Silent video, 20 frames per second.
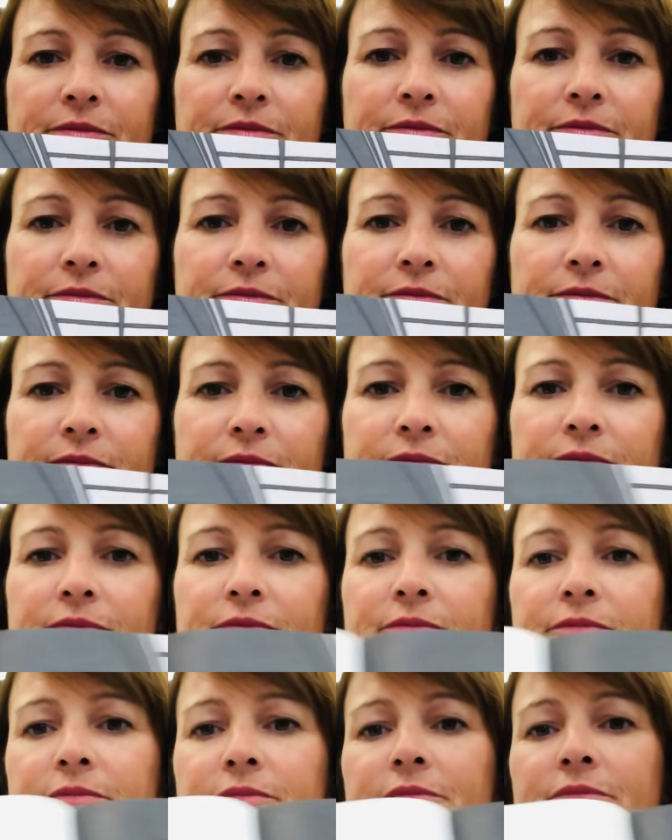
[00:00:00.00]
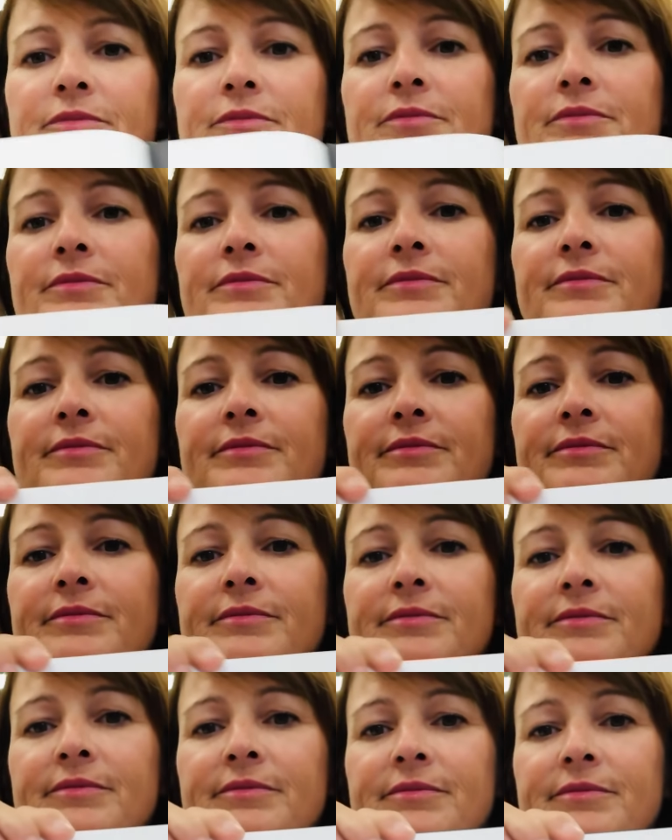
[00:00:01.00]

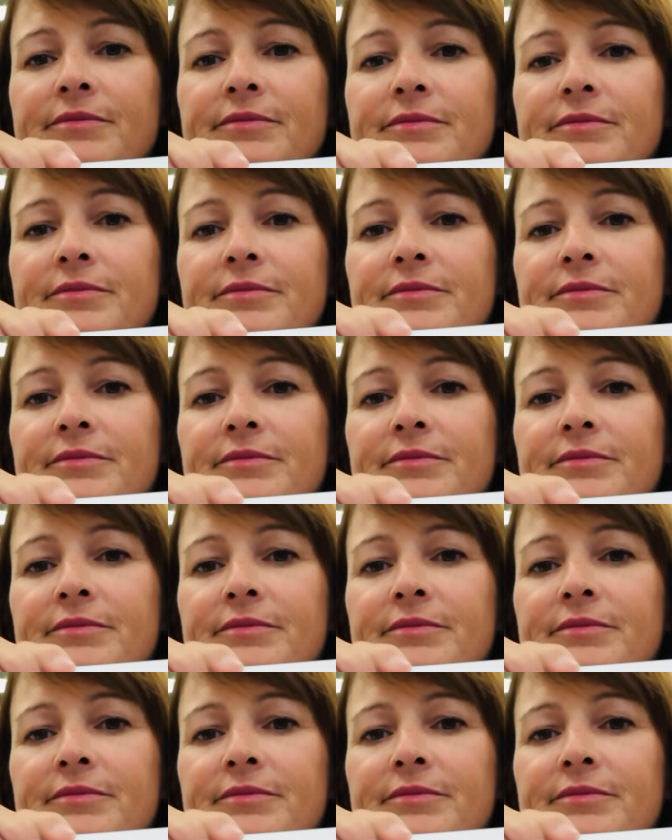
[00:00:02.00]
Nothing is said.